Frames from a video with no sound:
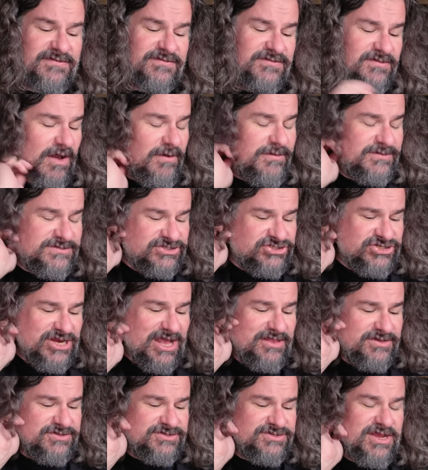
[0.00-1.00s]
It's always a
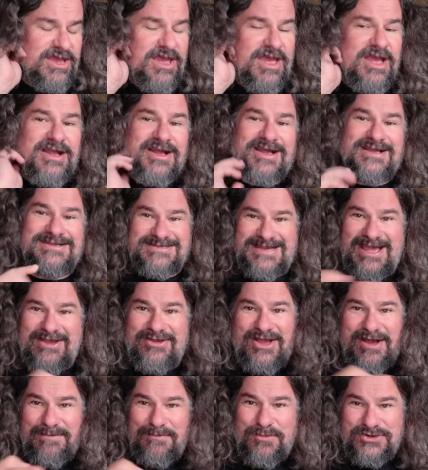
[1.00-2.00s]
challenge because now
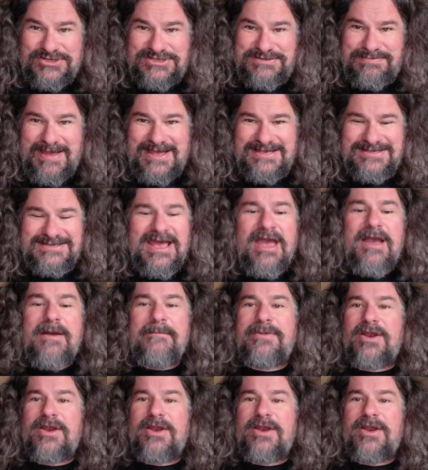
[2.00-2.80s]
you got more space,